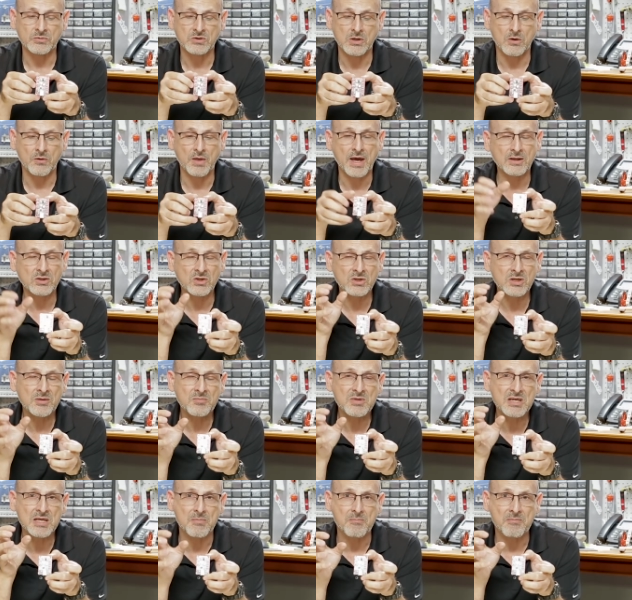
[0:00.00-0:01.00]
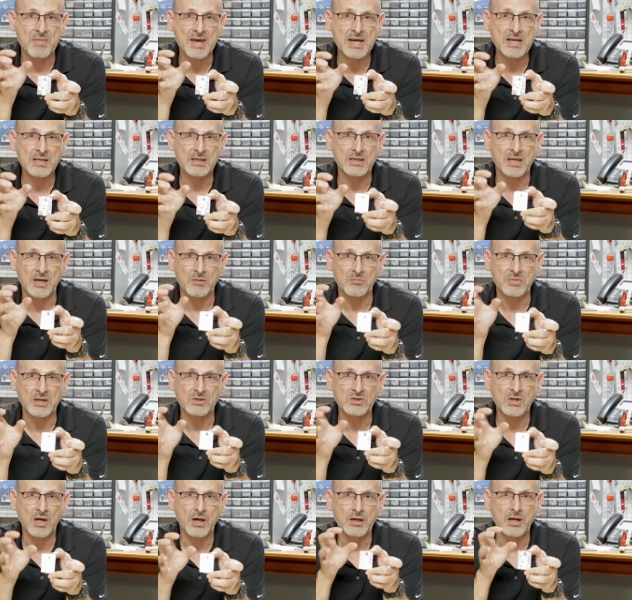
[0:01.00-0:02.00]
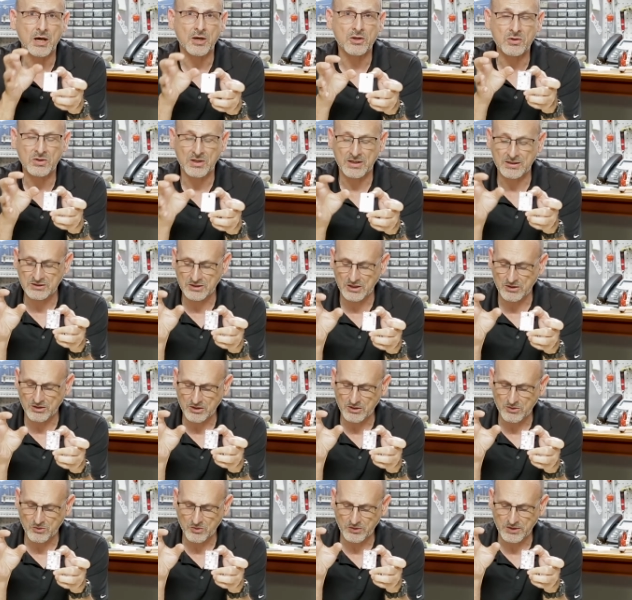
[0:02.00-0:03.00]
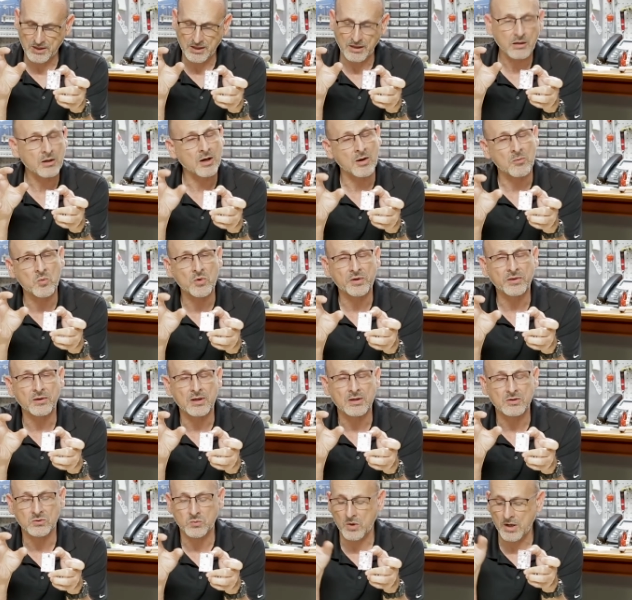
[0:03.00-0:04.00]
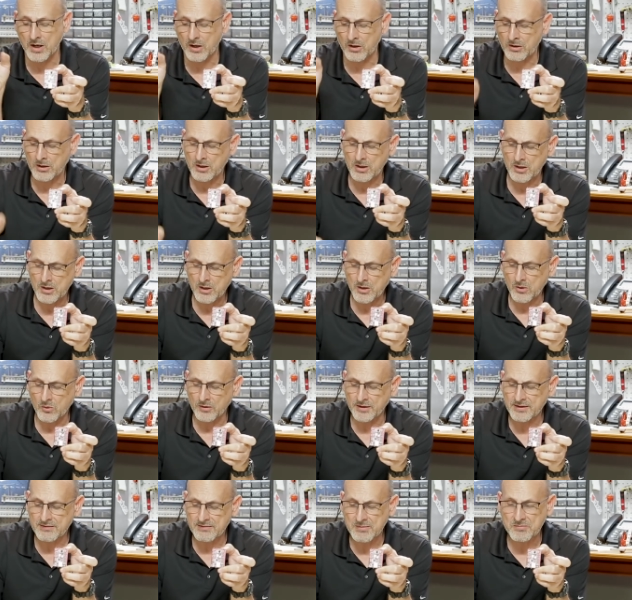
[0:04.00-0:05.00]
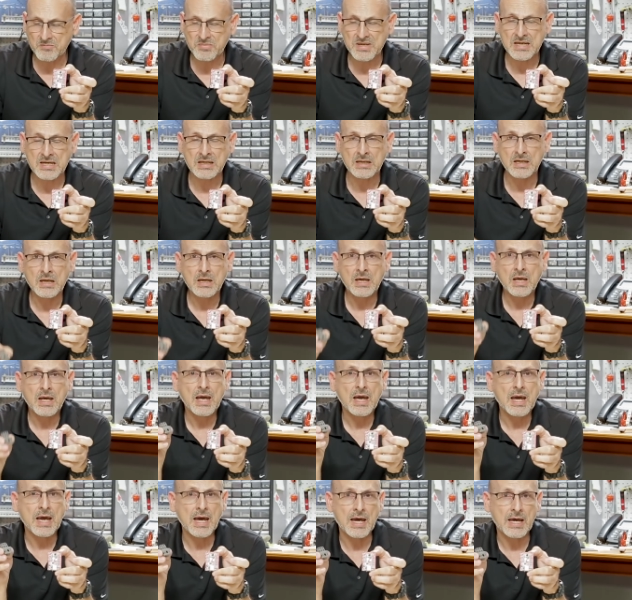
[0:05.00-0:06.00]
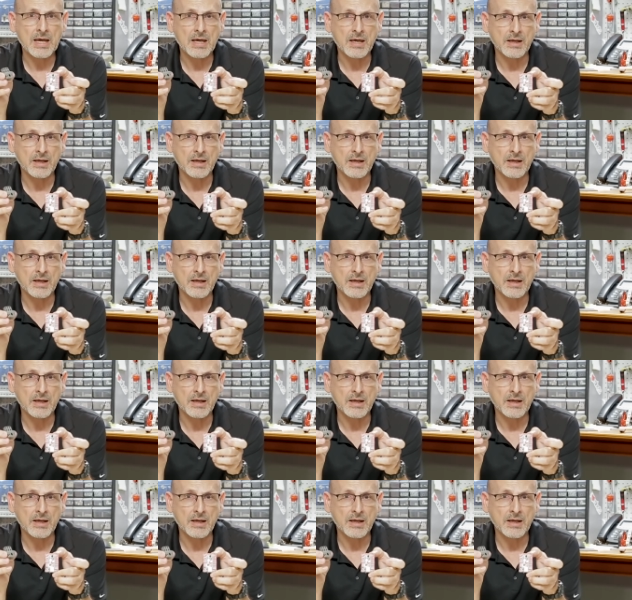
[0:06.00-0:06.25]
So that's going to be the main thing, but it's got other things that come with it as well. One of them being an